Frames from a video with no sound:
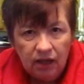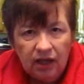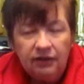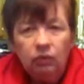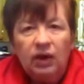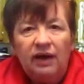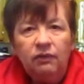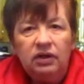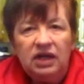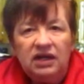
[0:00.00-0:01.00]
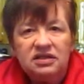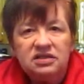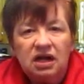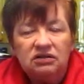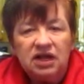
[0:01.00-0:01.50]
And the way we need to
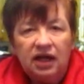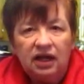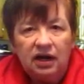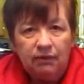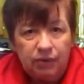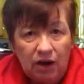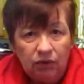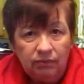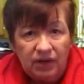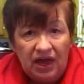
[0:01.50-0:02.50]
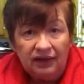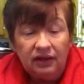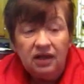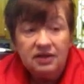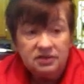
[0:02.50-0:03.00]
start taking our power back
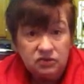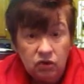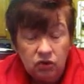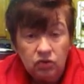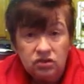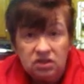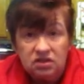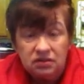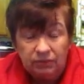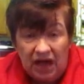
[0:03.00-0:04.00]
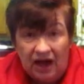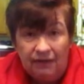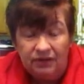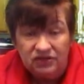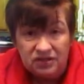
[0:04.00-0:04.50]
is using some
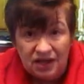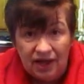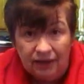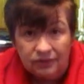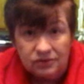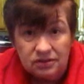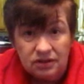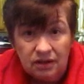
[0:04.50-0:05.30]
common sense.